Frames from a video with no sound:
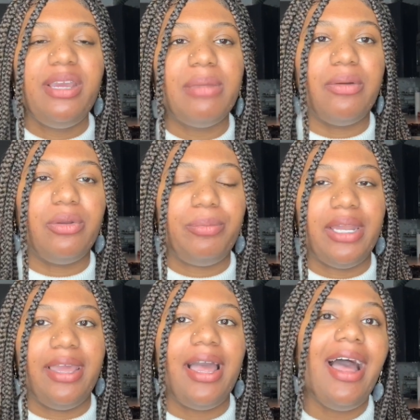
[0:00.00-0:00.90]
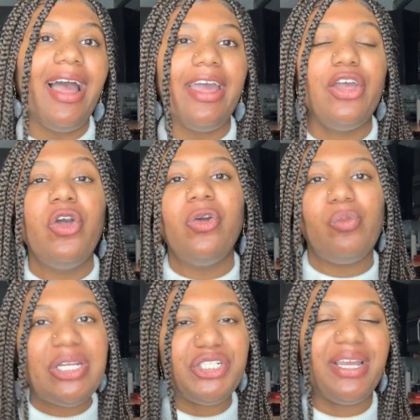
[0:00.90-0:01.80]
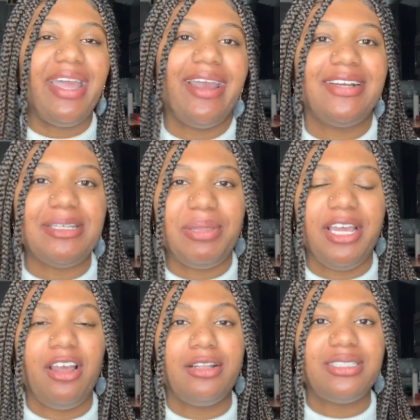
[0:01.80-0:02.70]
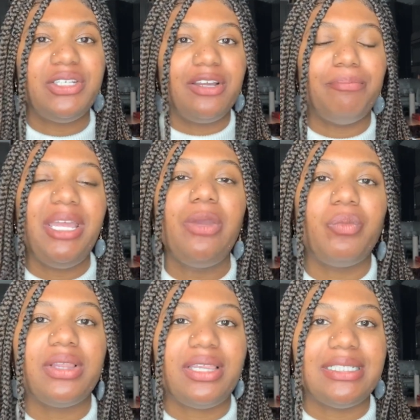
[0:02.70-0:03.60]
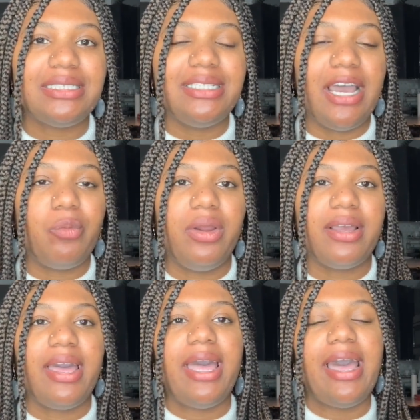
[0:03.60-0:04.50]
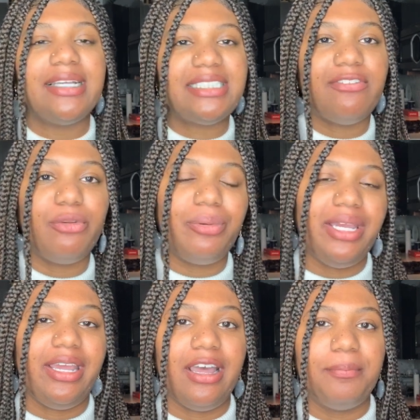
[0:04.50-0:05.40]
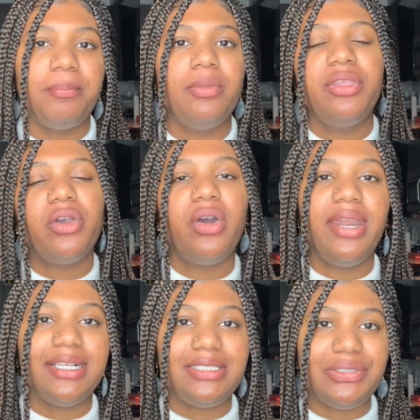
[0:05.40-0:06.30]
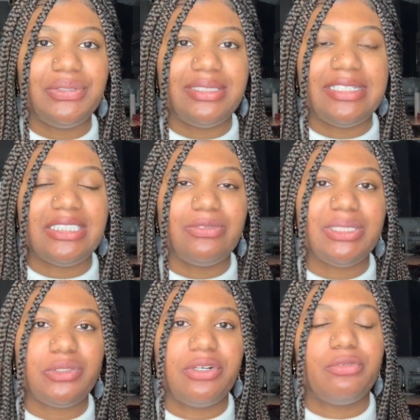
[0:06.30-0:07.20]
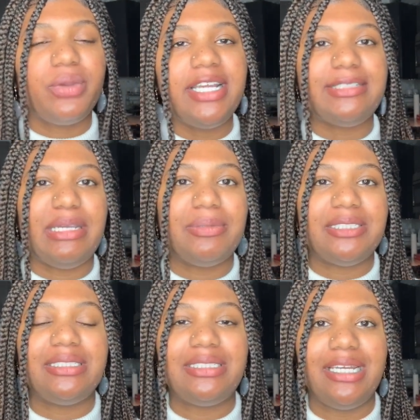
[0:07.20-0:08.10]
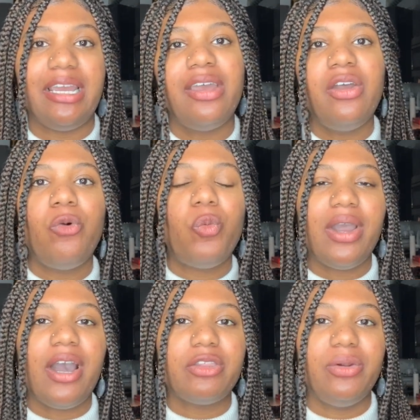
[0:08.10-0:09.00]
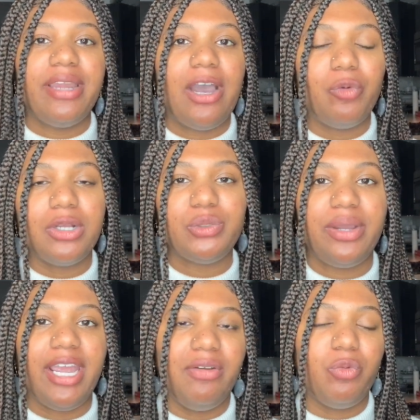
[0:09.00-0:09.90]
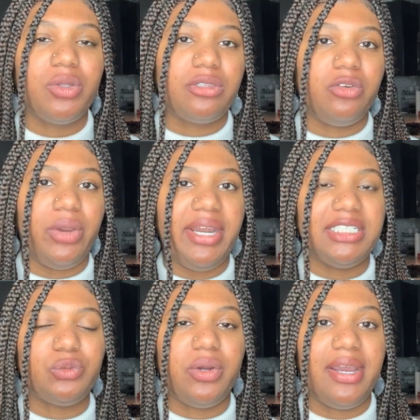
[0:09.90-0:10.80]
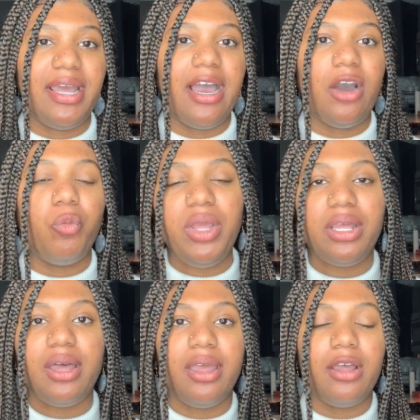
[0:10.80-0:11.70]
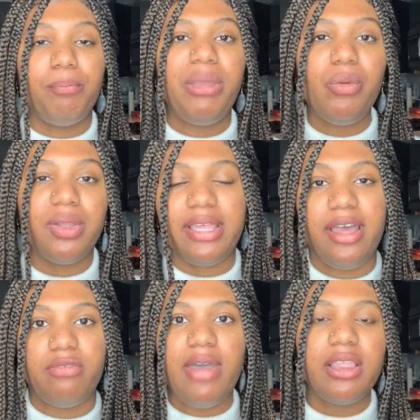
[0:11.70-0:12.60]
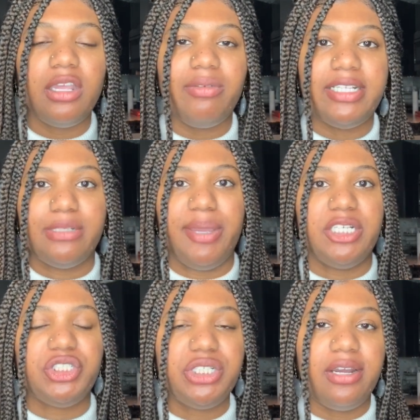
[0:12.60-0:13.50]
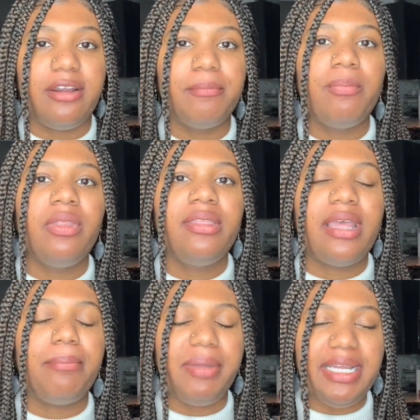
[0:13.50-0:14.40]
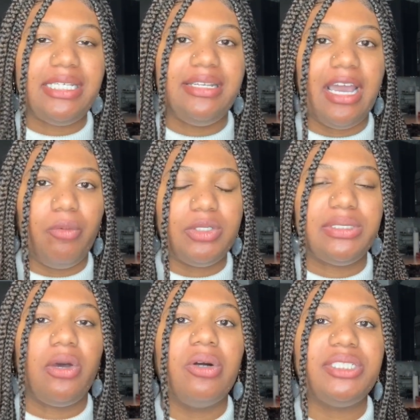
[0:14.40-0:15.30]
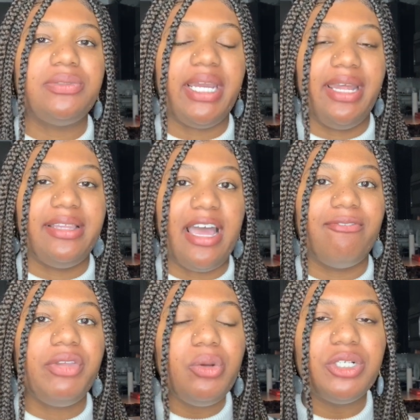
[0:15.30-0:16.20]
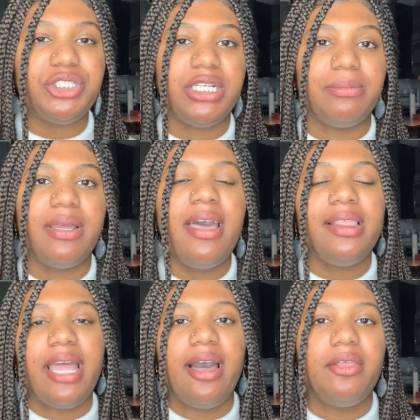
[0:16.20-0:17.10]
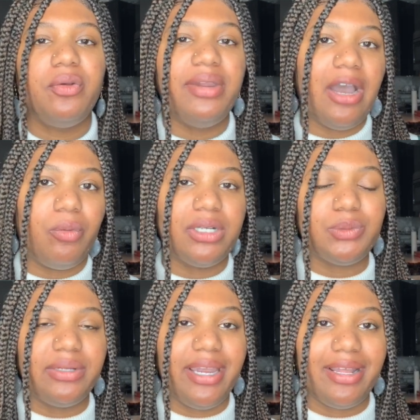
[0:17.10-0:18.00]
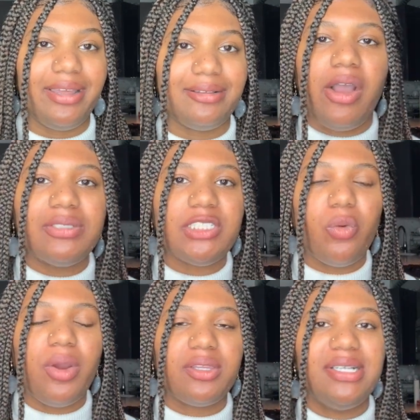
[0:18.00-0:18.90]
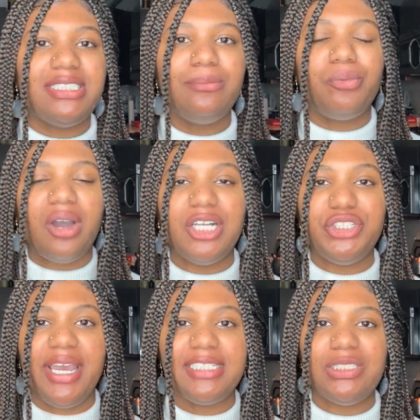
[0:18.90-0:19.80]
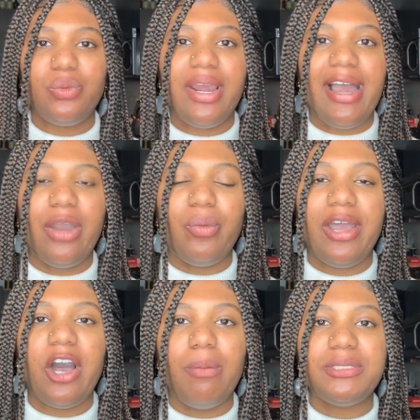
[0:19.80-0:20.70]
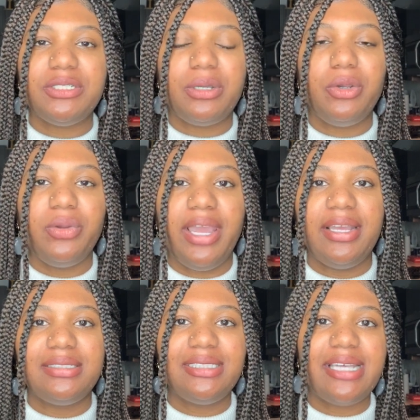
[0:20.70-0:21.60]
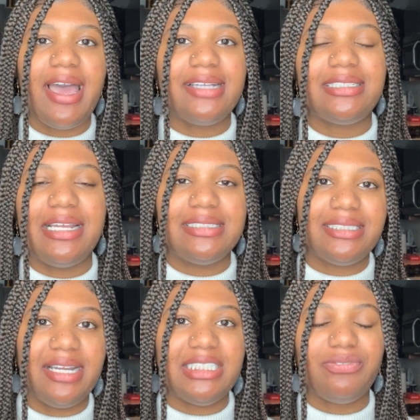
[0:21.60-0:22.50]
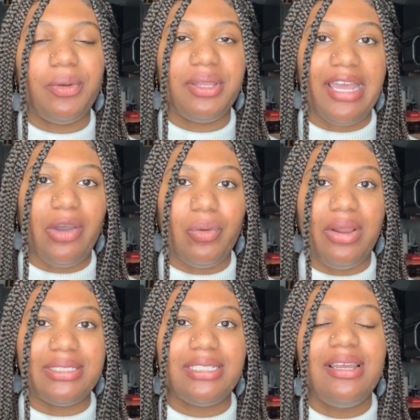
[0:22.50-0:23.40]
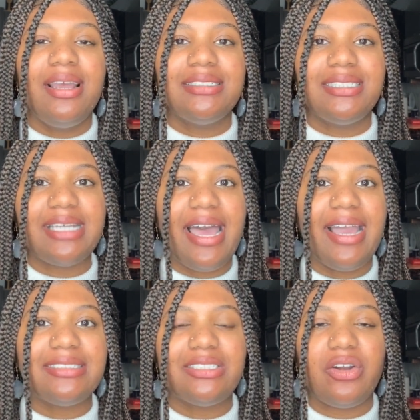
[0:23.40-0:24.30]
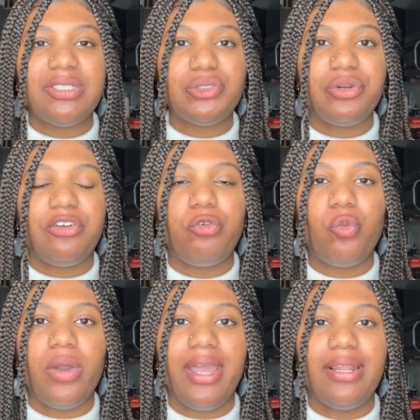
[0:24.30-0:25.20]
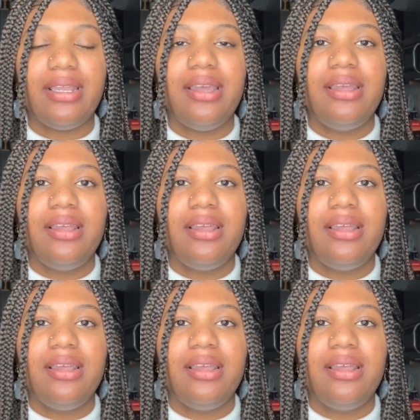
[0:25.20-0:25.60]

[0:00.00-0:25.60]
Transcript: p.m., I would be like, hi, we should air something to compete with this network at 7 p.m on next Tuesday. So it was sort of great to be able to see what other networks were airing, what their ratings were, and how we could compete with that effectively to make sure that BET Networks was also getting that viewership that other networks were getting. I also worked on some projects where I would help to create stacks and stunts for the networks. Stacks are sort of when